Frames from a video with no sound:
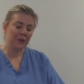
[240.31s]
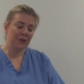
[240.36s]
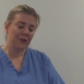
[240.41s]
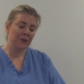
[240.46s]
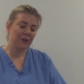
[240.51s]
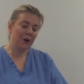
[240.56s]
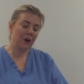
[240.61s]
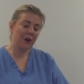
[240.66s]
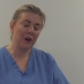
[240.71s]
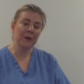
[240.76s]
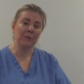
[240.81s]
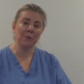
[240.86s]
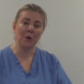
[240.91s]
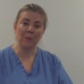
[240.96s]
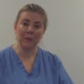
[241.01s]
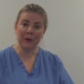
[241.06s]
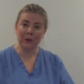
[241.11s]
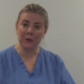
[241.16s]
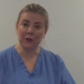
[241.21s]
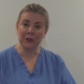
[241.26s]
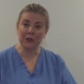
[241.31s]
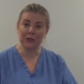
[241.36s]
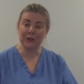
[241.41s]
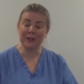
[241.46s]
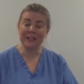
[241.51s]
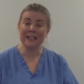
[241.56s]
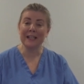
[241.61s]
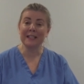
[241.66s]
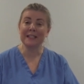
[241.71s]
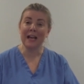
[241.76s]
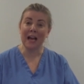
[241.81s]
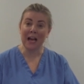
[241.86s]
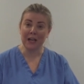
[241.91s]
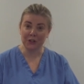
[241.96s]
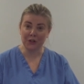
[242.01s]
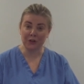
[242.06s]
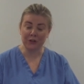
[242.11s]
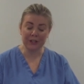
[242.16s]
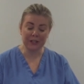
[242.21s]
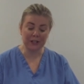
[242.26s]
Now what we're going to do is
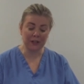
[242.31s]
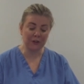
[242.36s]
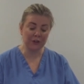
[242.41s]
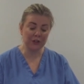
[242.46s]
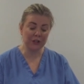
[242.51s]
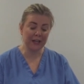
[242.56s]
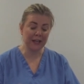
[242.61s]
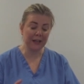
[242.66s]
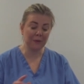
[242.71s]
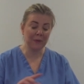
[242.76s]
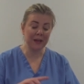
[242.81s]
attach our suctioning.